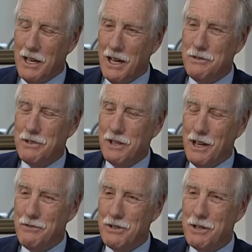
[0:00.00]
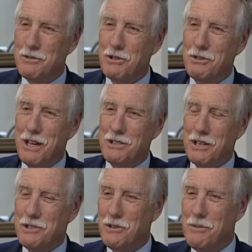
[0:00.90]
I've I've seen, in two days
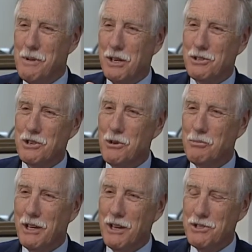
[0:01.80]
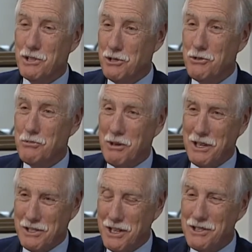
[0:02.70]
I saw them make snow plows and
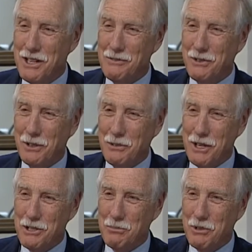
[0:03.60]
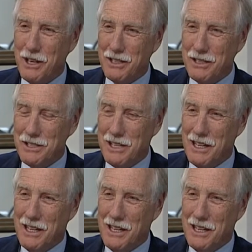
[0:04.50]
toothpaste. How's that for a range of products?